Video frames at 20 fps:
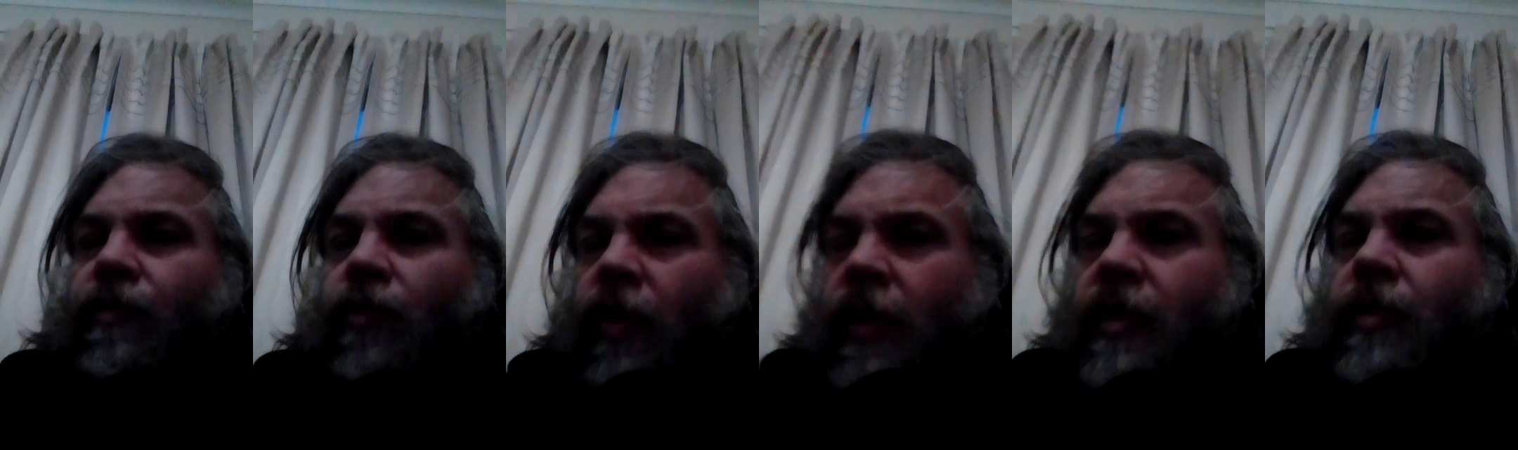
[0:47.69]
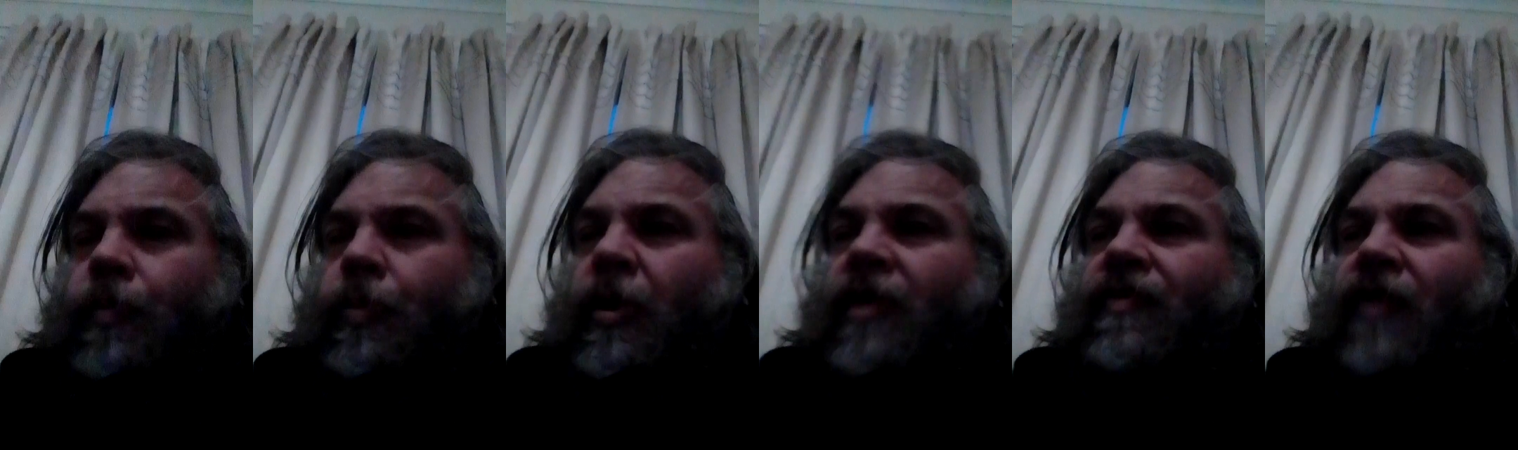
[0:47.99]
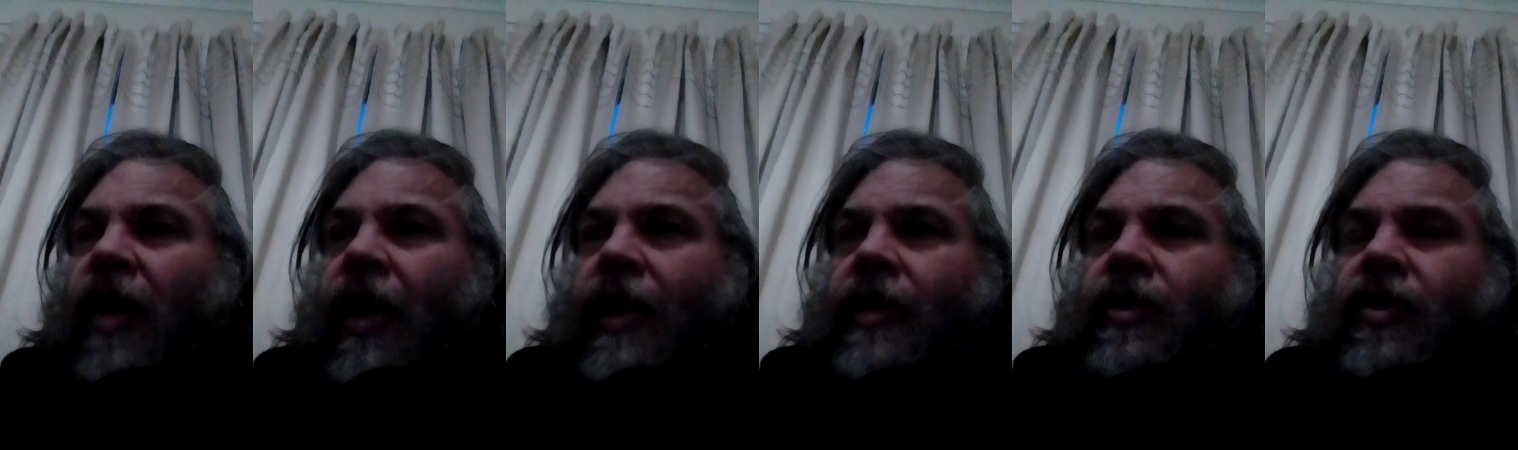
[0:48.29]
There is a bit of
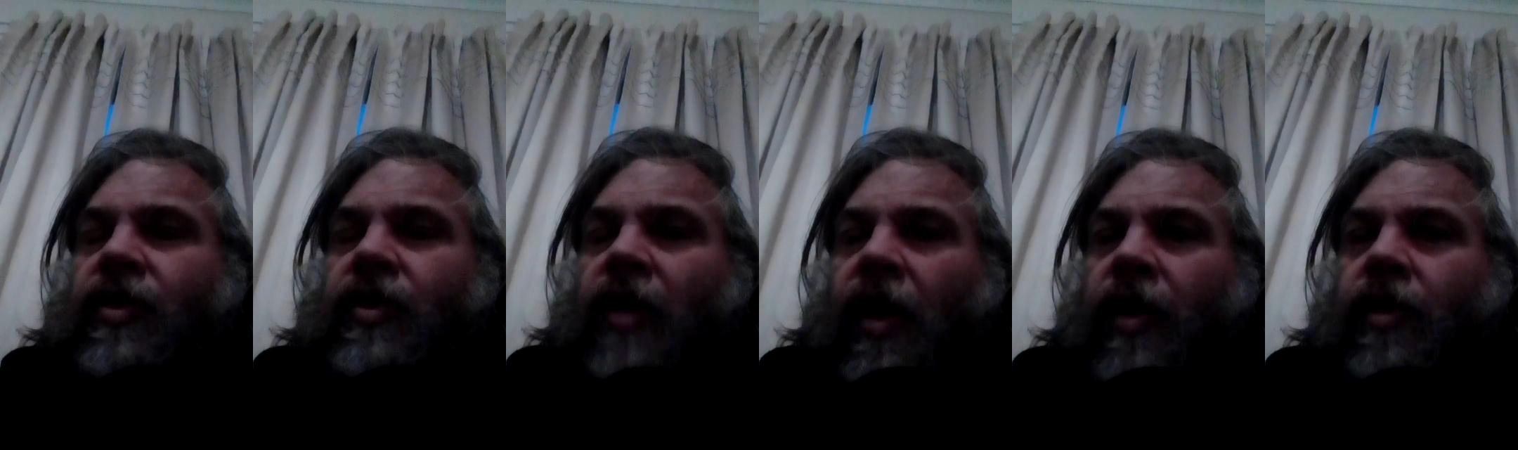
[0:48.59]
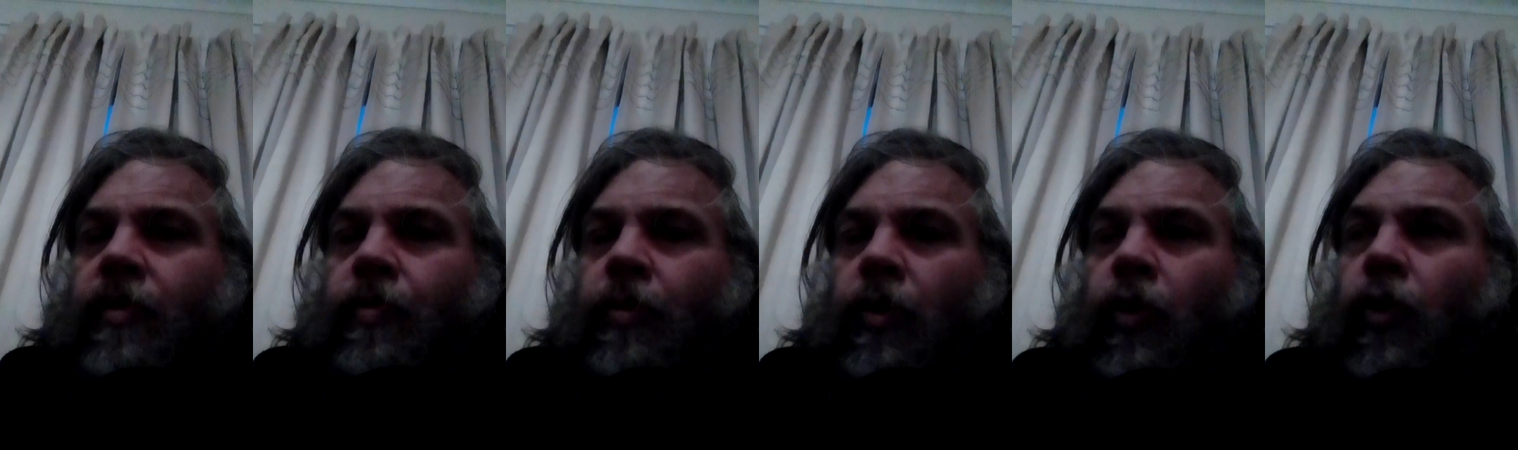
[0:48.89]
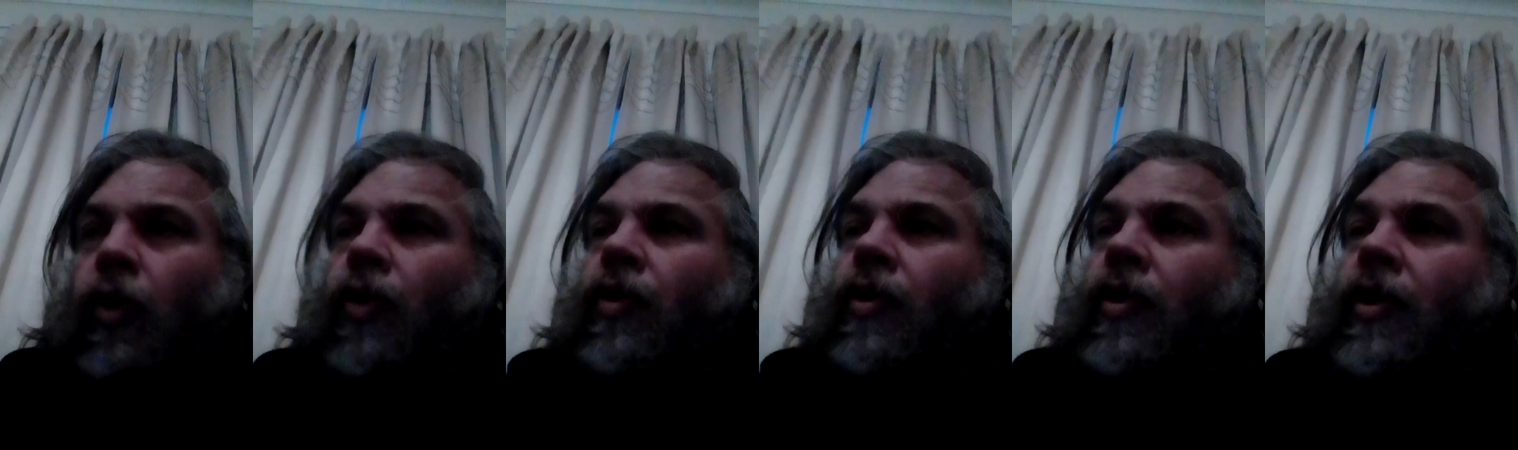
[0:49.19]
age starting to
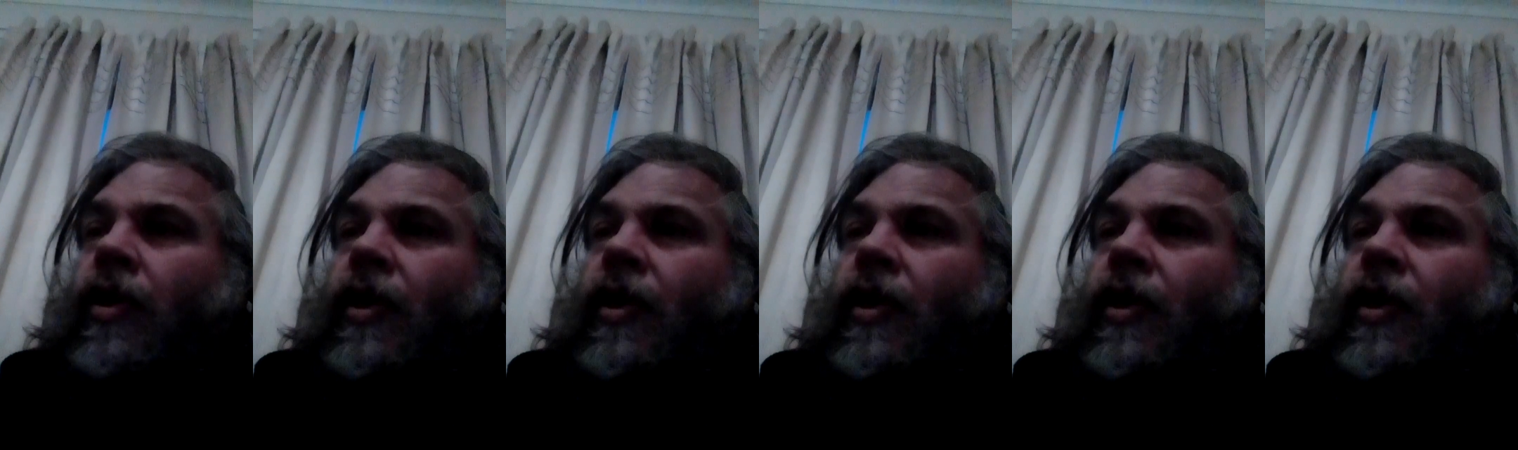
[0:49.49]
build on